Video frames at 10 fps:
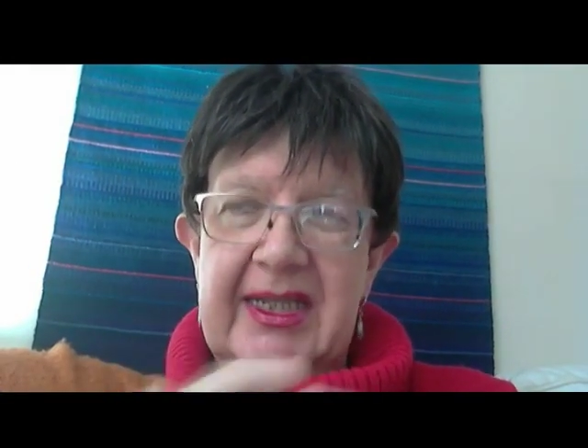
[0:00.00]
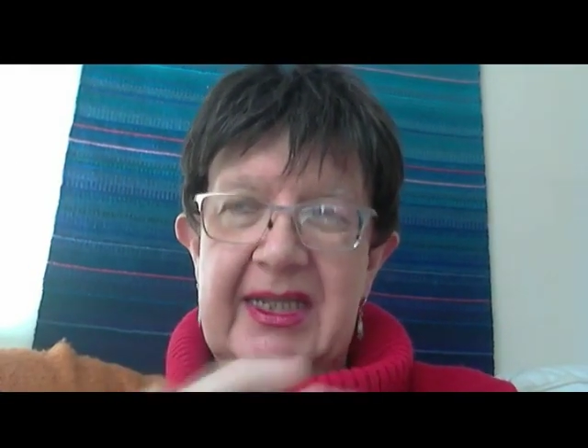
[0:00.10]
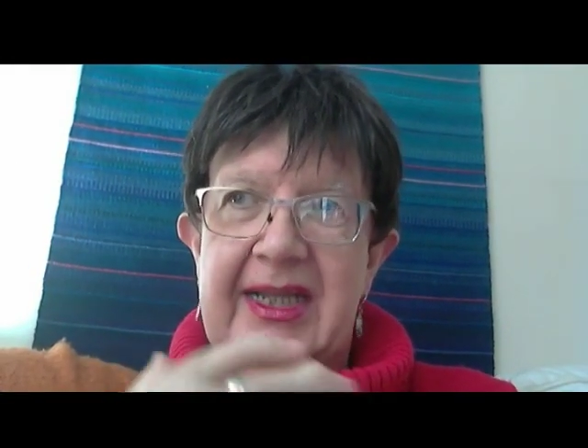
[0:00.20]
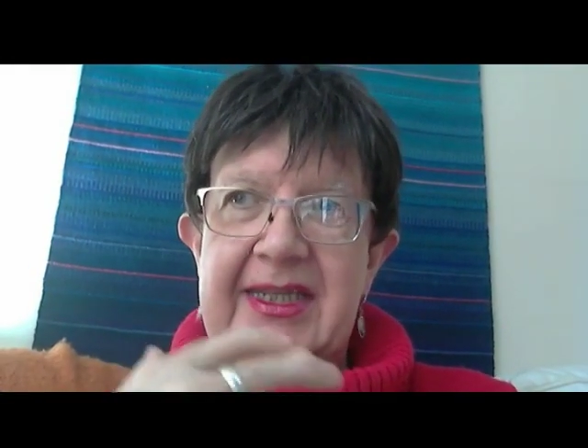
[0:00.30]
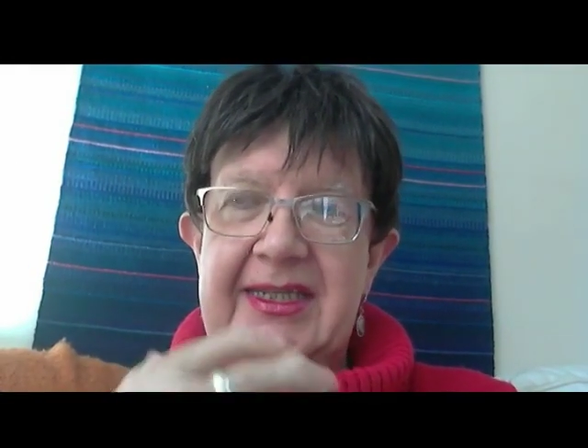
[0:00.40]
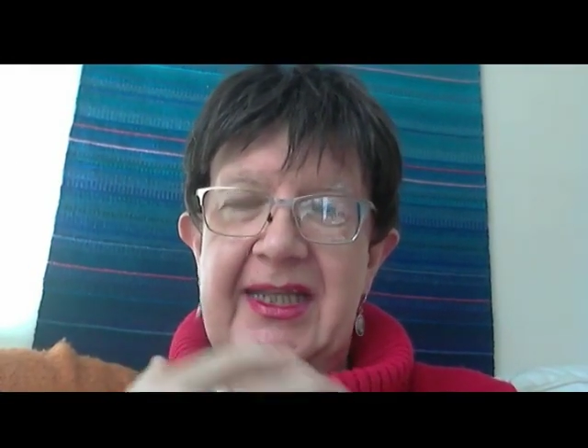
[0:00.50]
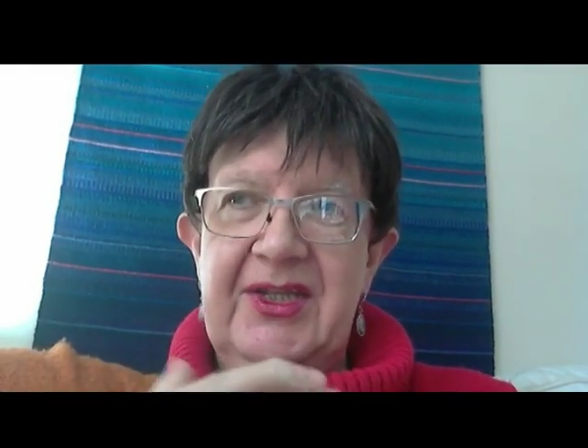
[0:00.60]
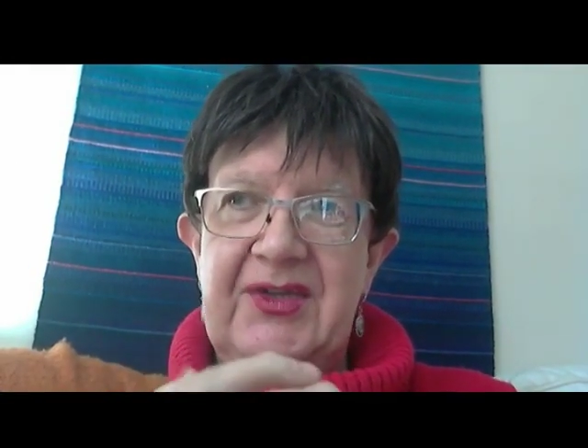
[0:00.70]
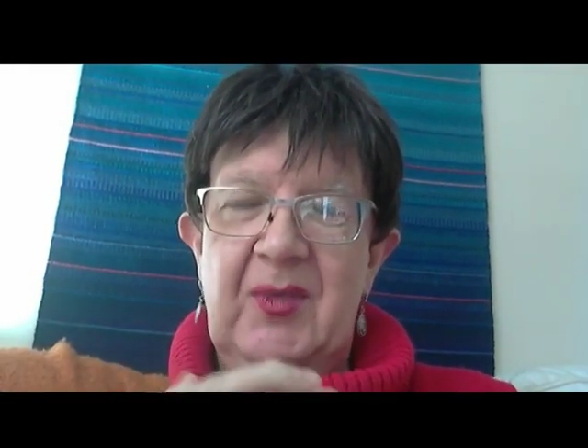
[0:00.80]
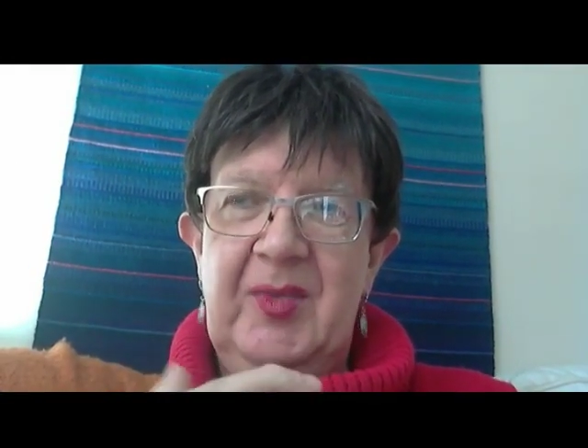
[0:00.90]
that
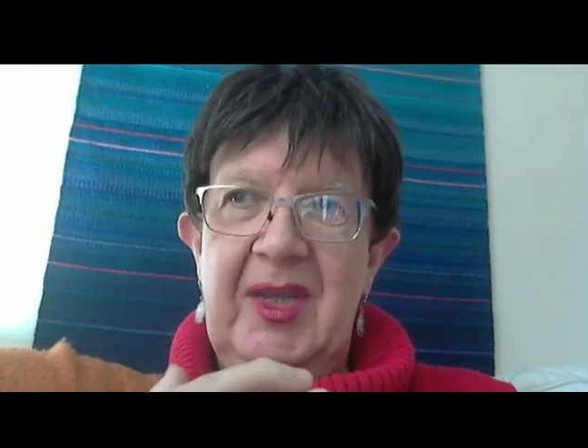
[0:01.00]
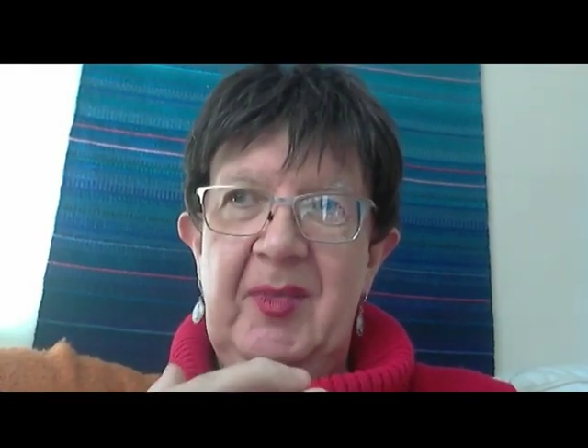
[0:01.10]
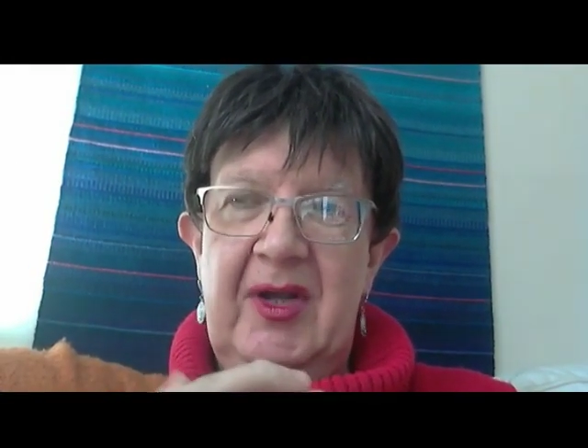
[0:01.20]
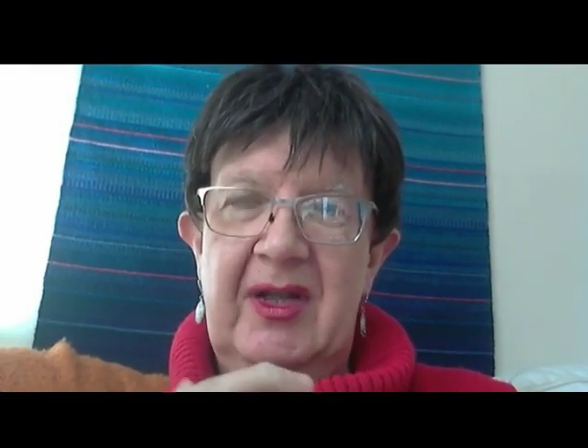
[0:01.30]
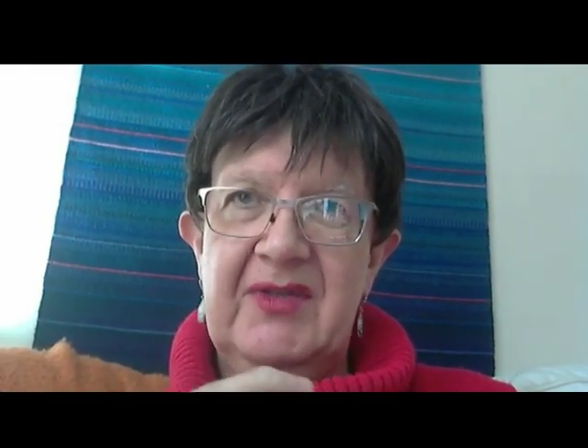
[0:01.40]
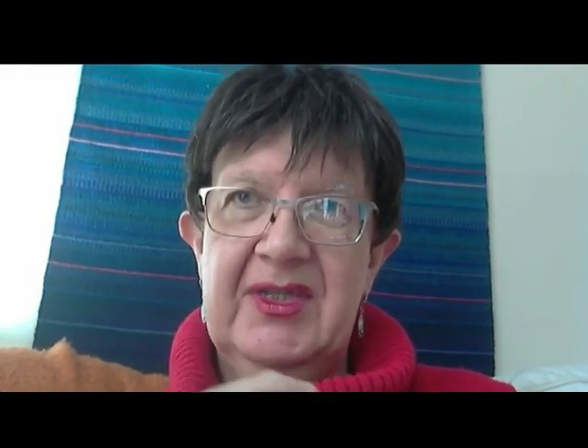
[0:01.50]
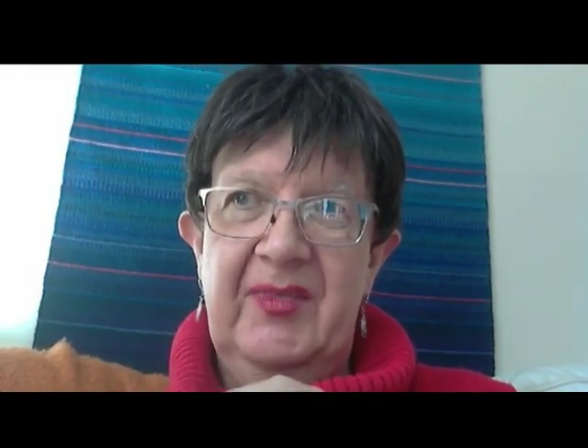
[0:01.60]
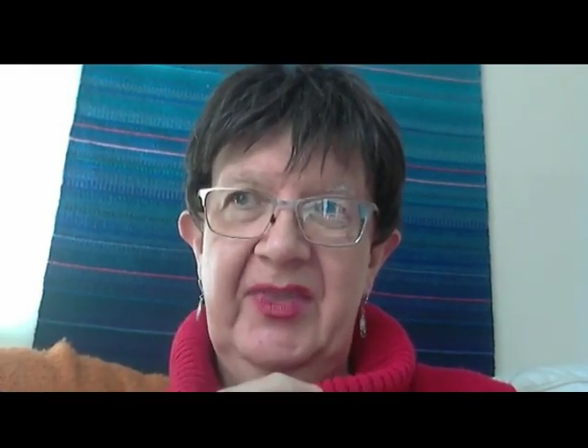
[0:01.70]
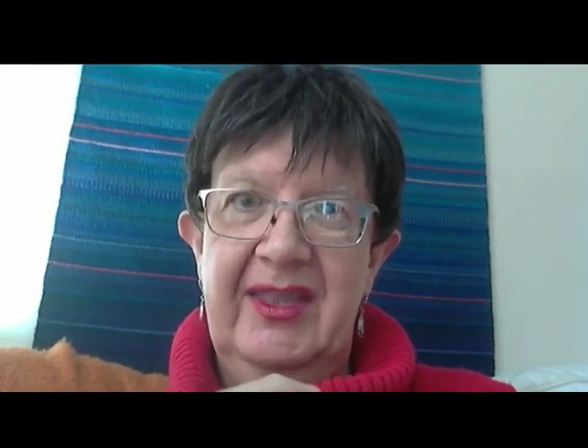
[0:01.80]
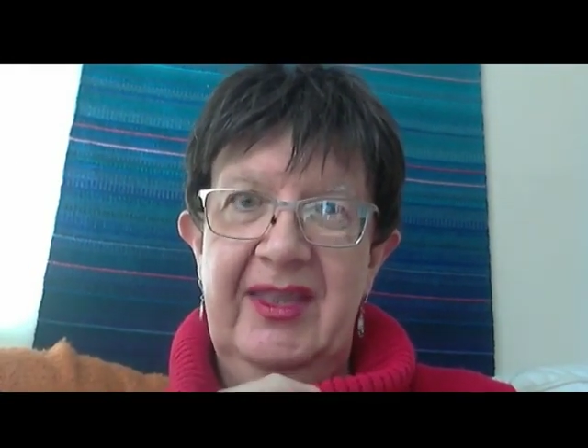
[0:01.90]
sense of being part of
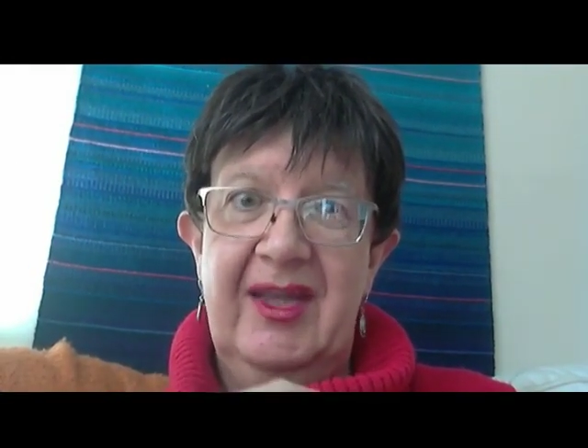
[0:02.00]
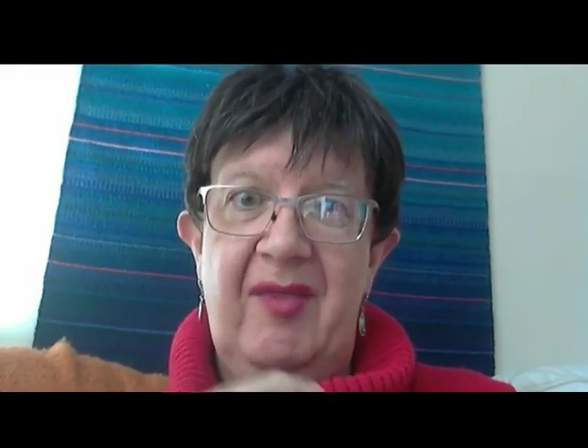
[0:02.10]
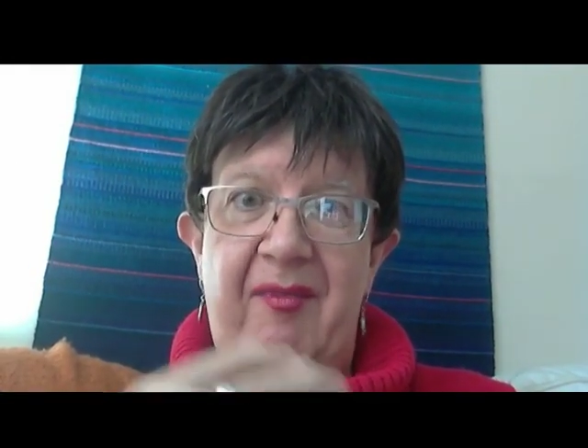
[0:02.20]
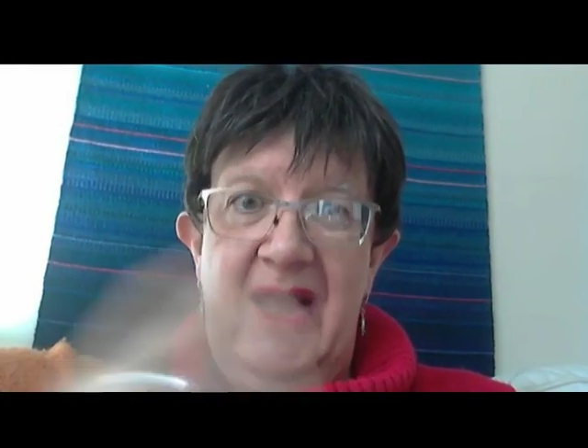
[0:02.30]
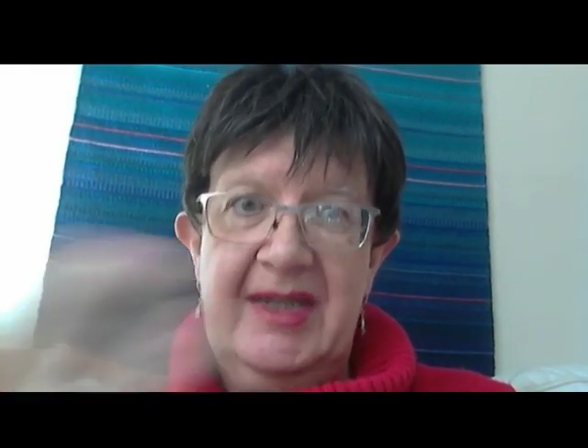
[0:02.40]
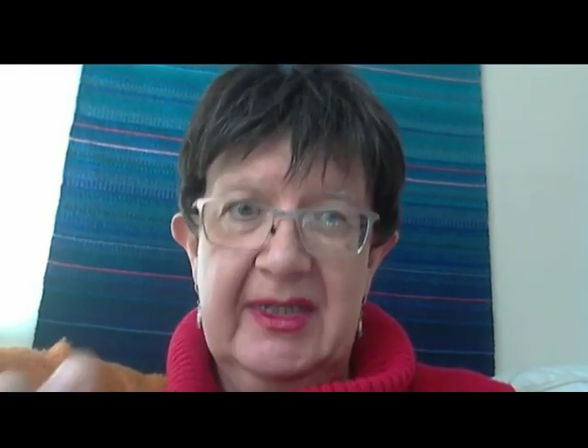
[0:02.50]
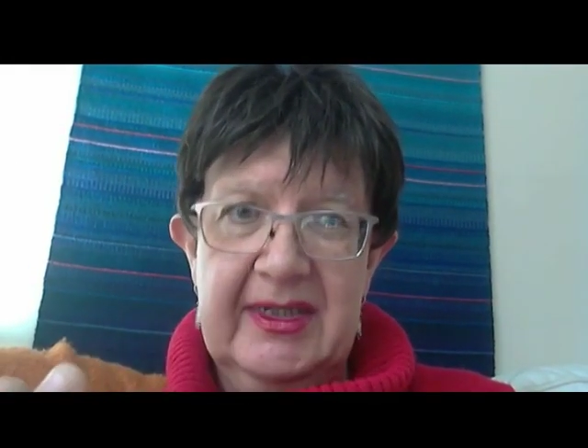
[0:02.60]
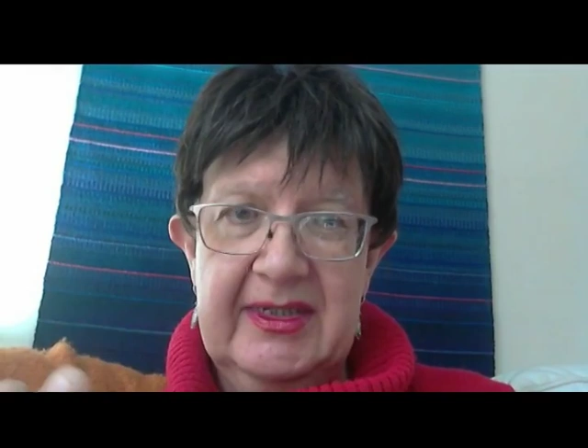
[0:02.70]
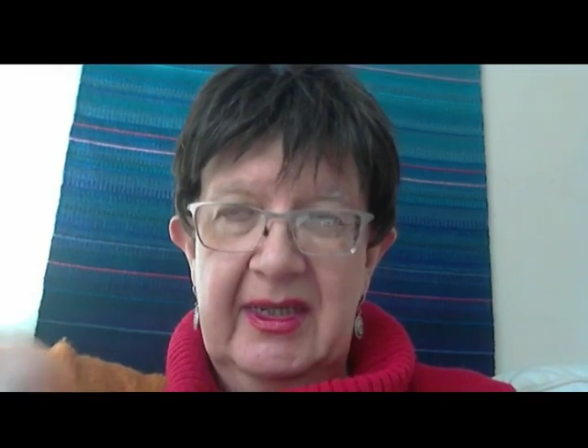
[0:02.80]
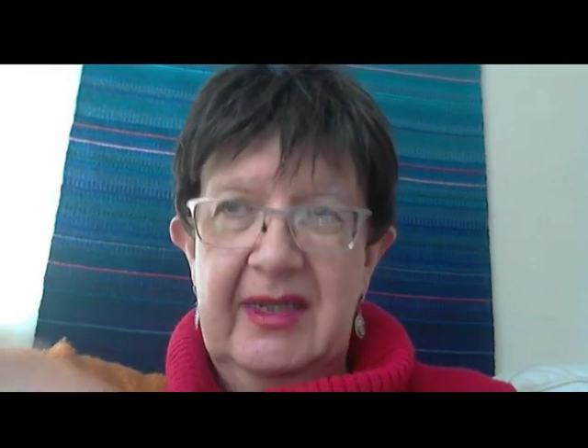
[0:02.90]
something that
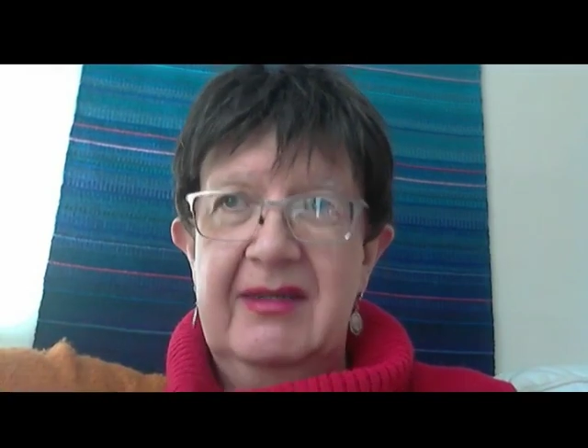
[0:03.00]
matters,